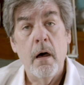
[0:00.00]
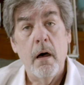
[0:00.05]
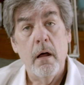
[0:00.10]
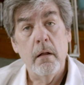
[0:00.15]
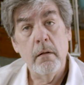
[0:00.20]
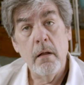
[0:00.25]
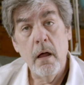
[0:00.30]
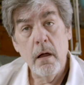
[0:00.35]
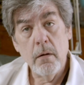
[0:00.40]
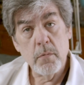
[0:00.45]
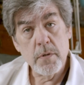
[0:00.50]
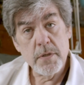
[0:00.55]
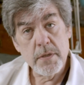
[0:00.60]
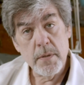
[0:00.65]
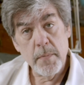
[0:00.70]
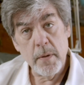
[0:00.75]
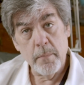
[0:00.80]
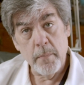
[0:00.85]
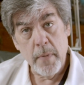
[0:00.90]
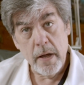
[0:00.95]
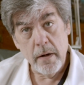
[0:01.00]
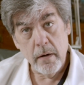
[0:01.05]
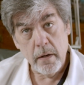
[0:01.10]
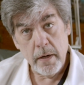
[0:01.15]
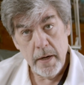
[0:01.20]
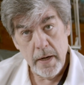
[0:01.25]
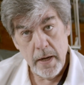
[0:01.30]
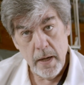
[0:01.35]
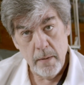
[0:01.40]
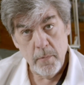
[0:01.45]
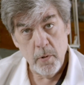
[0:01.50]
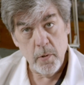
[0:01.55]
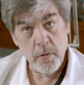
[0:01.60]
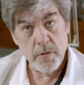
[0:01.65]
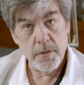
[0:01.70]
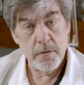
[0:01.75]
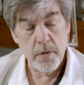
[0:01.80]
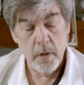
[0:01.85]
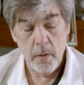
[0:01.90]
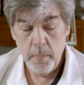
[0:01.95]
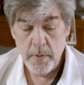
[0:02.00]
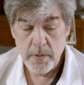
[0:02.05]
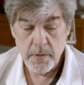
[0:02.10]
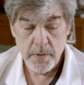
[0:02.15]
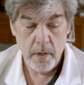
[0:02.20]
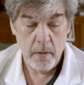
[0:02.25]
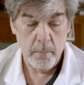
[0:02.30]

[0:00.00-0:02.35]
along with some of the minor cannabinoids and terpenes that